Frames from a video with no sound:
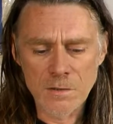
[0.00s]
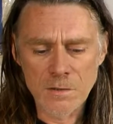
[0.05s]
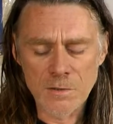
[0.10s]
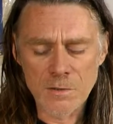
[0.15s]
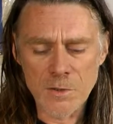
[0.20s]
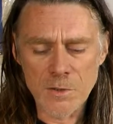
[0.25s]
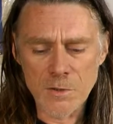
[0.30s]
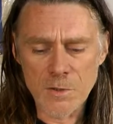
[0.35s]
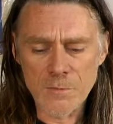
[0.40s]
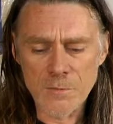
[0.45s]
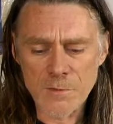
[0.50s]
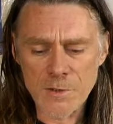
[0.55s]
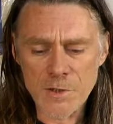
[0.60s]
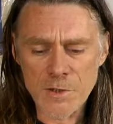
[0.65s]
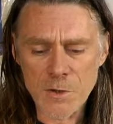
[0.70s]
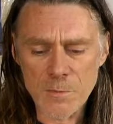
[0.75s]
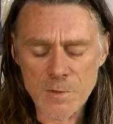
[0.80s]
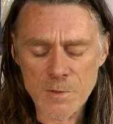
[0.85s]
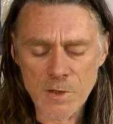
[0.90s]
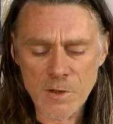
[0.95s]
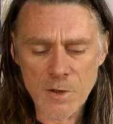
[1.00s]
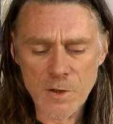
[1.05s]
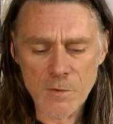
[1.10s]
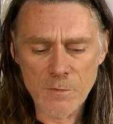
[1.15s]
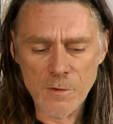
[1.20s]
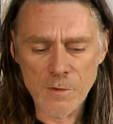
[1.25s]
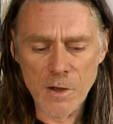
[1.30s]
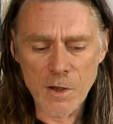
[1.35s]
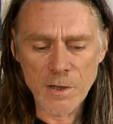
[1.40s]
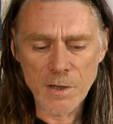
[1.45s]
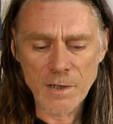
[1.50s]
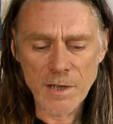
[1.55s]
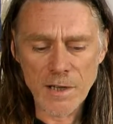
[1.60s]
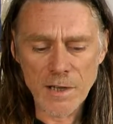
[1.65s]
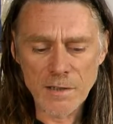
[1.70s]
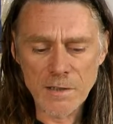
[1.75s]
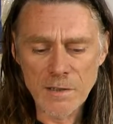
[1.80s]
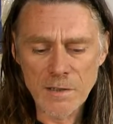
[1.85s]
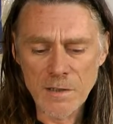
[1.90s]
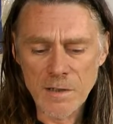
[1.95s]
two different types of kerf lining,